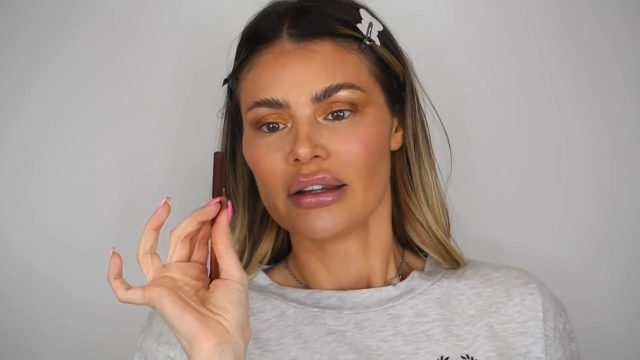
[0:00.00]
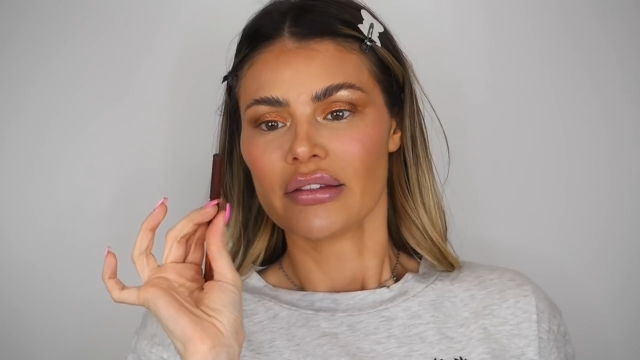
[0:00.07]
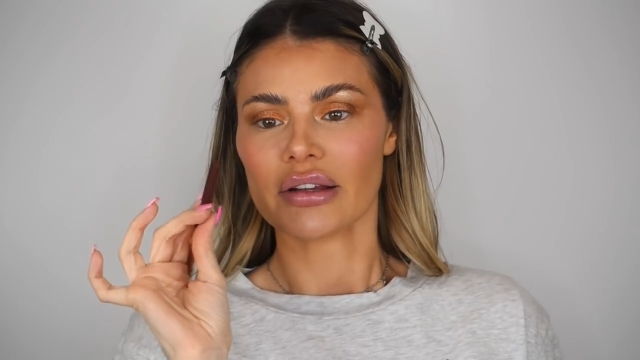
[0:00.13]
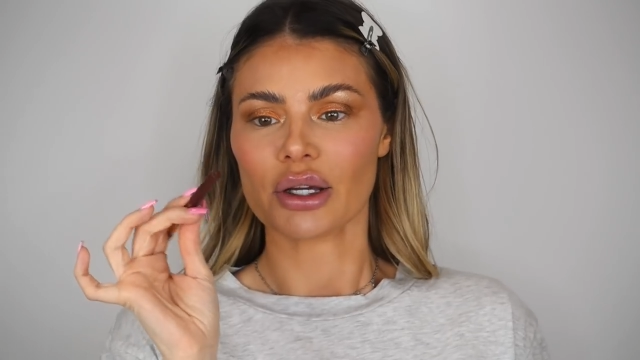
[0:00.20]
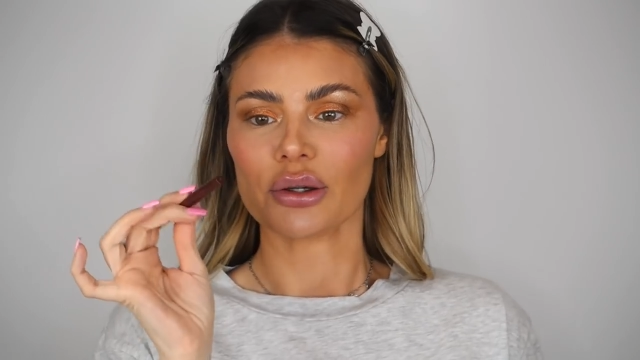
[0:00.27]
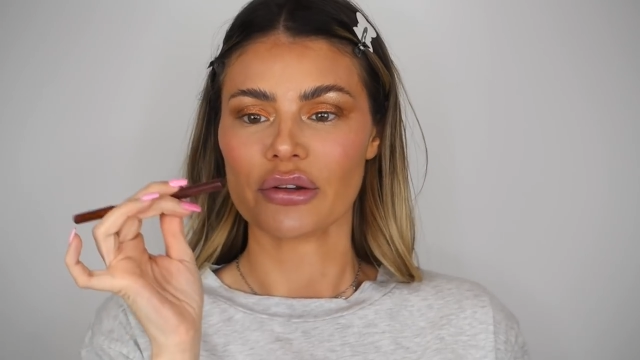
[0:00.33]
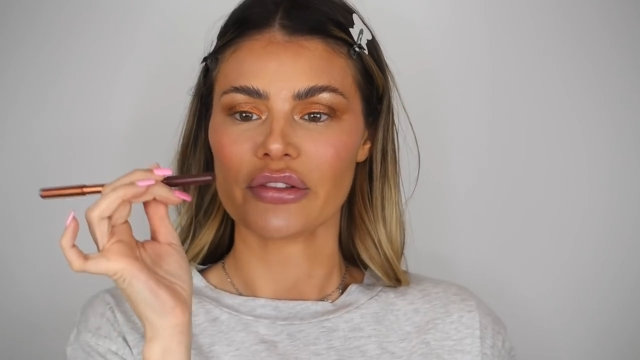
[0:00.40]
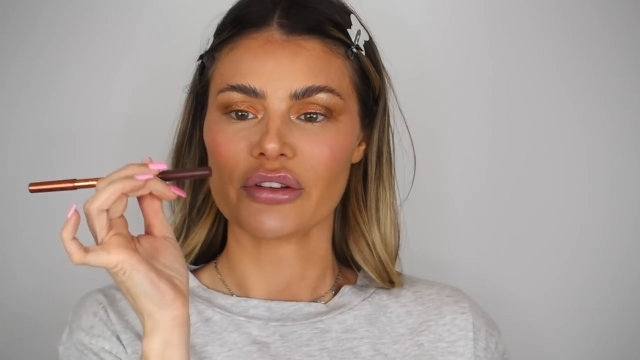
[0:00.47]
So
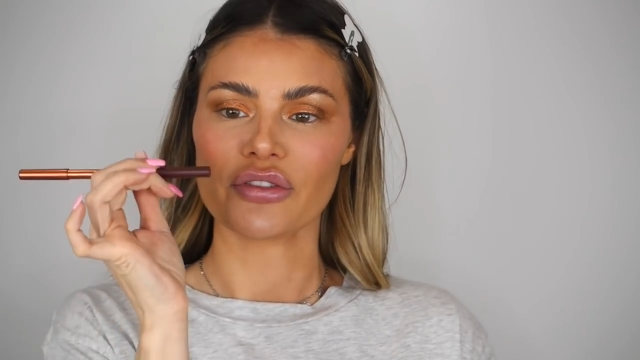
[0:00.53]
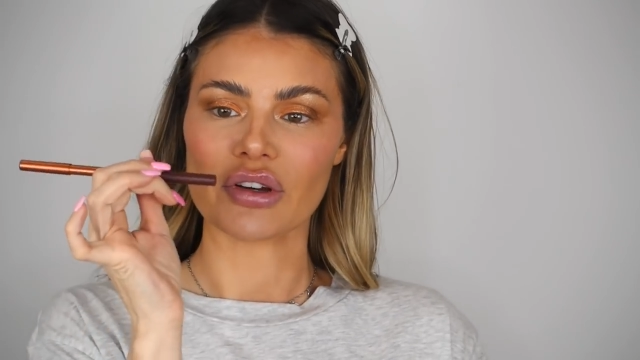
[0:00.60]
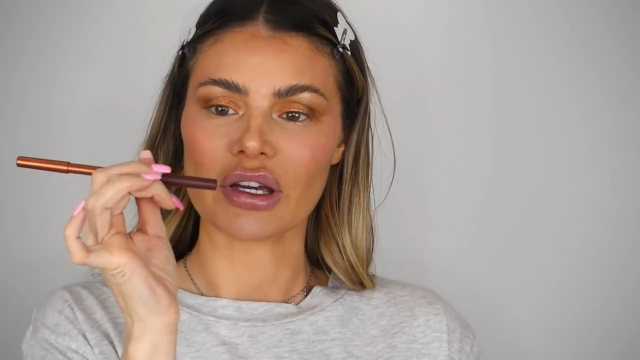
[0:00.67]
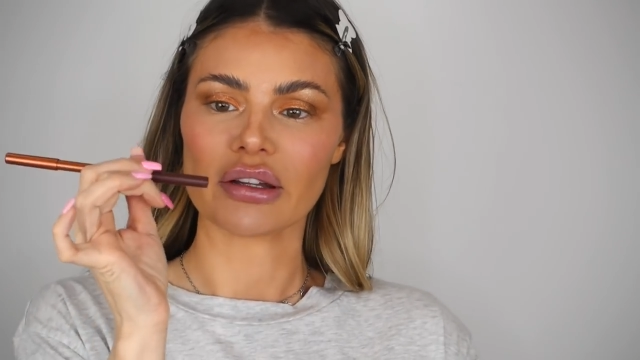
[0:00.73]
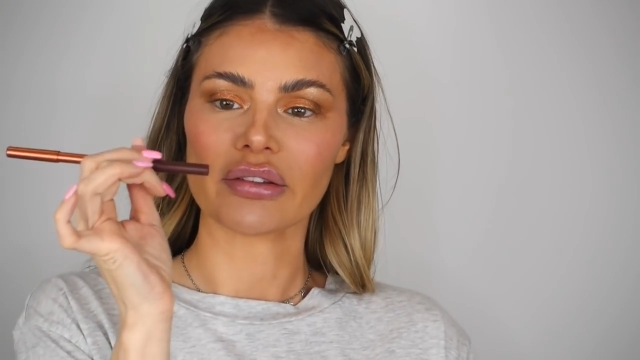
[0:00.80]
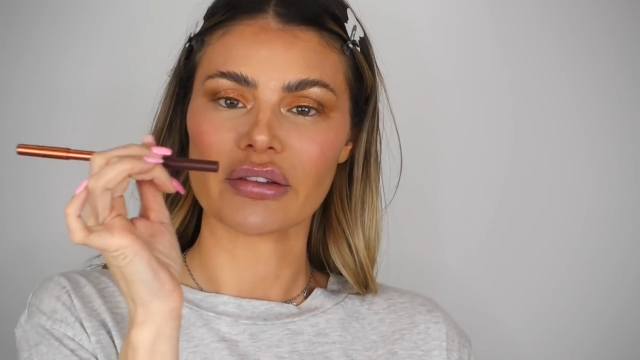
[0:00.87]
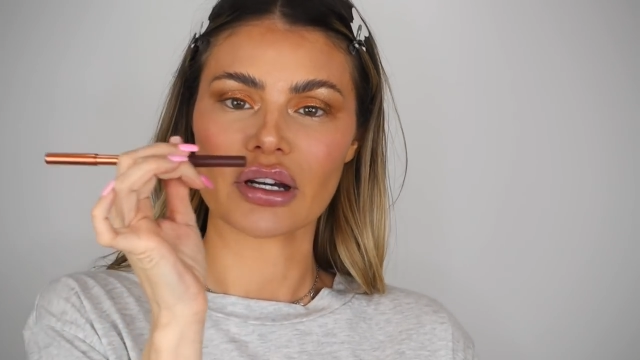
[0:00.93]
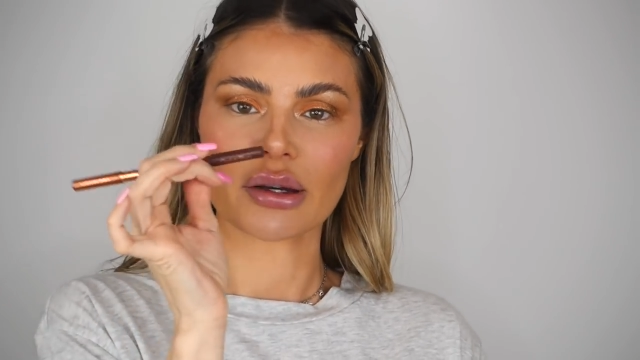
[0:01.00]
it's the
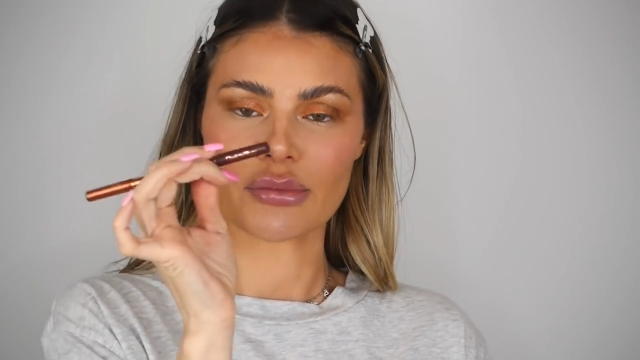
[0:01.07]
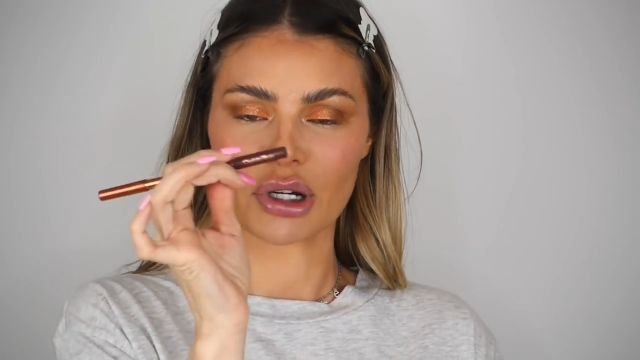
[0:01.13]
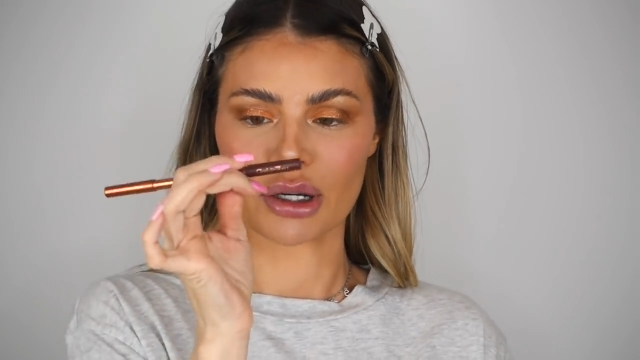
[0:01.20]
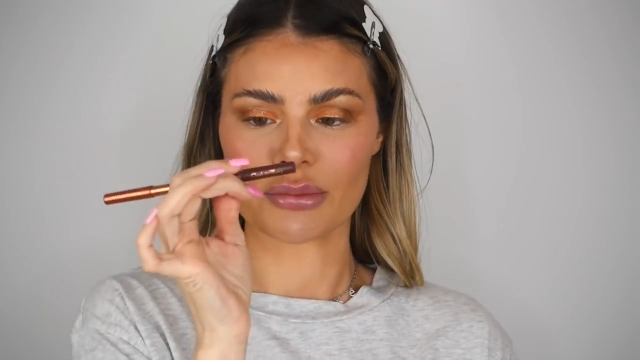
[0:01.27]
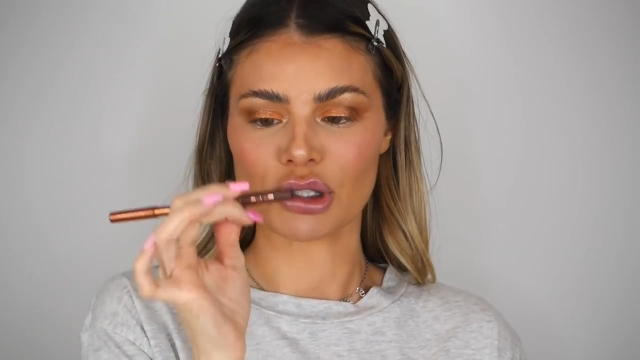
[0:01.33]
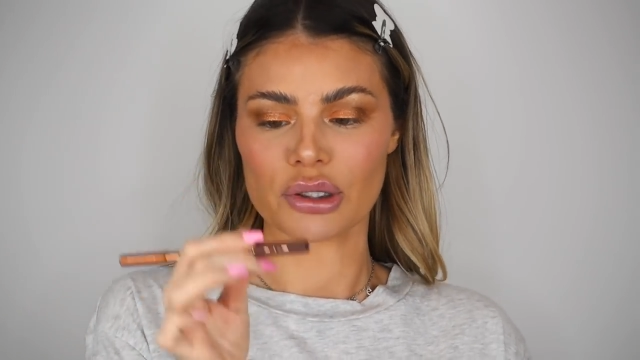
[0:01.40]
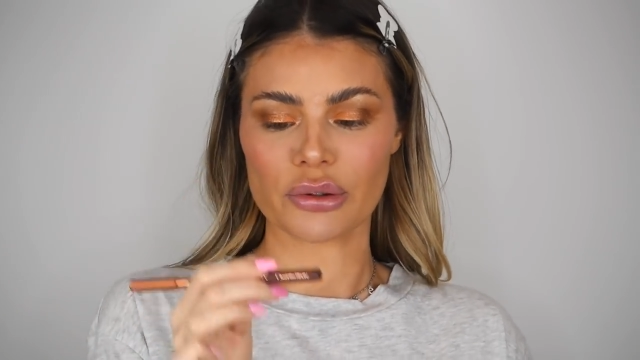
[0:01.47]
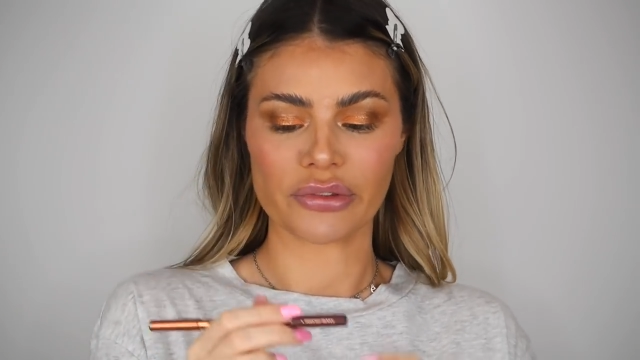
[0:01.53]
first time
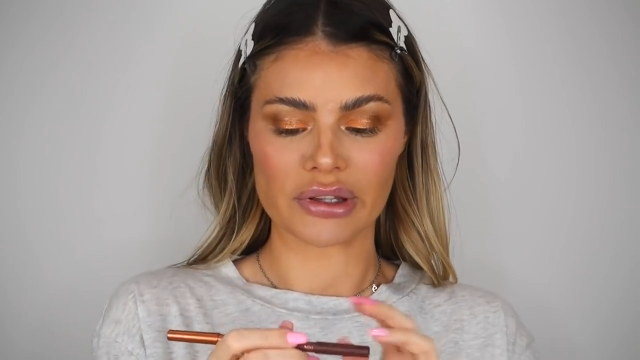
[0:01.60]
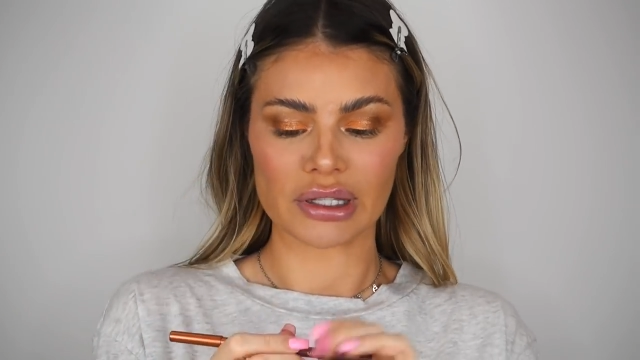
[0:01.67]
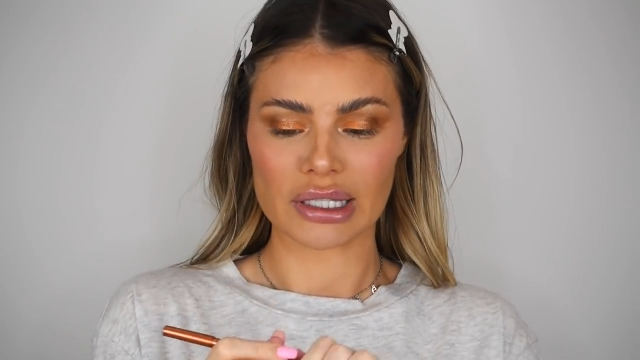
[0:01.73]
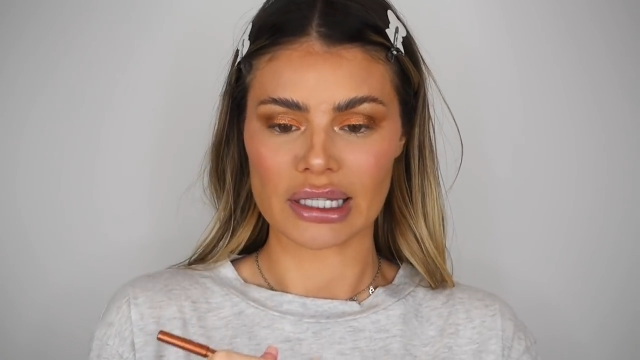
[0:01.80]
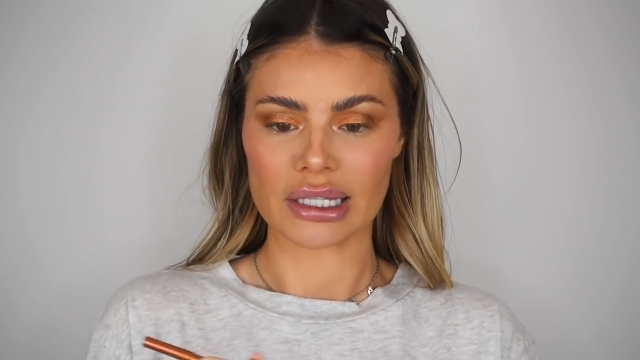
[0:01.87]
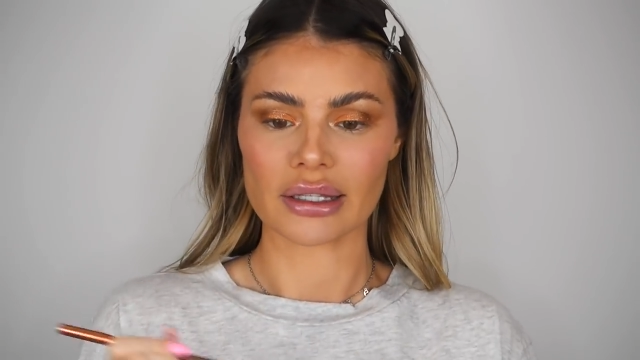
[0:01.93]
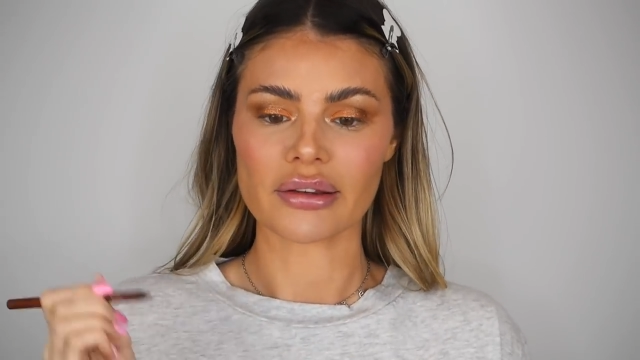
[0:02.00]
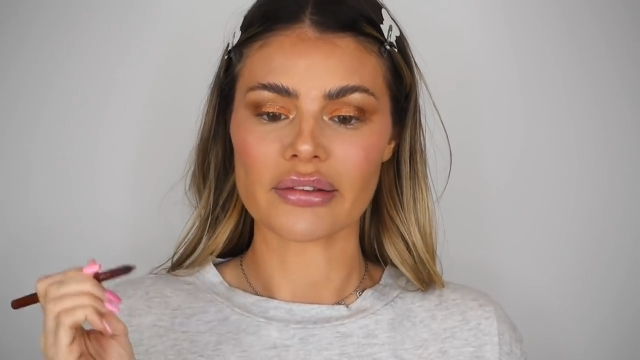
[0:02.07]
I'm using
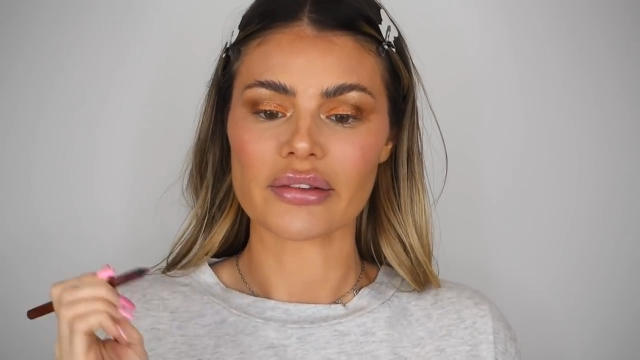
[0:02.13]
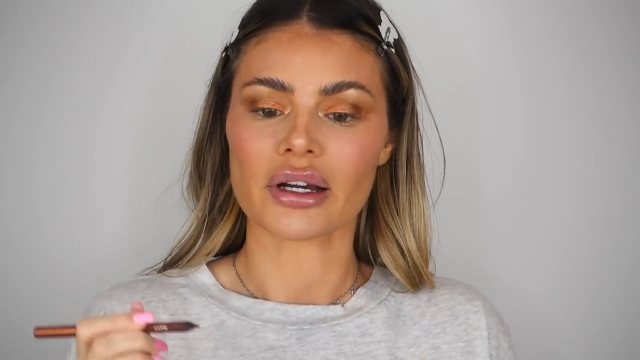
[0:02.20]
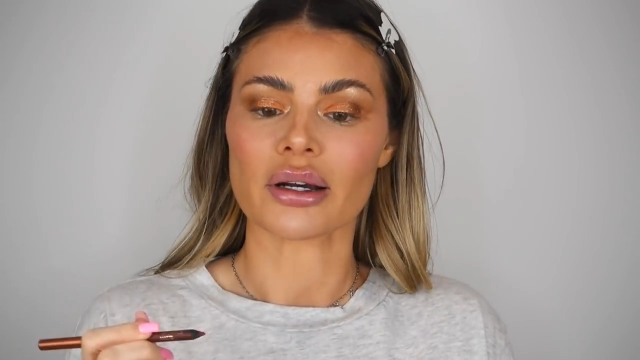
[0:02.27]
this.